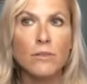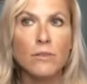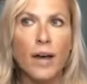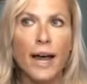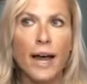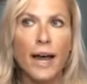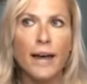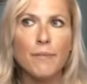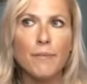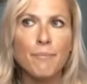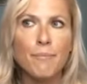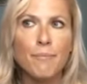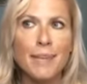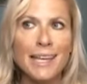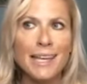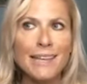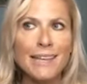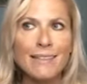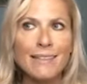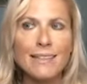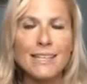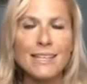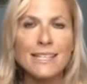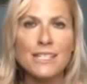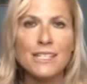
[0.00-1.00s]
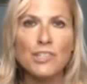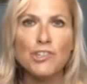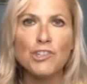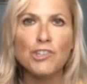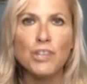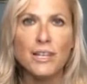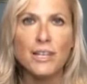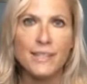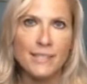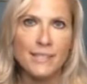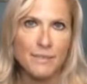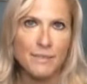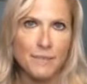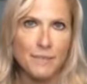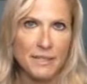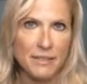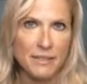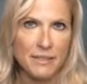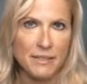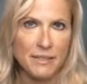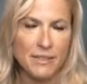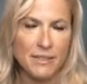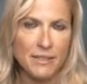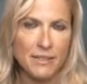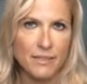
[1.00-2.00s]
and make these
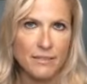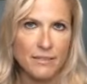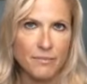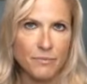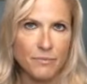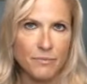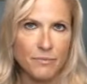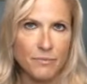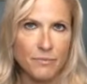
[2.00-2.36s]
adjustments.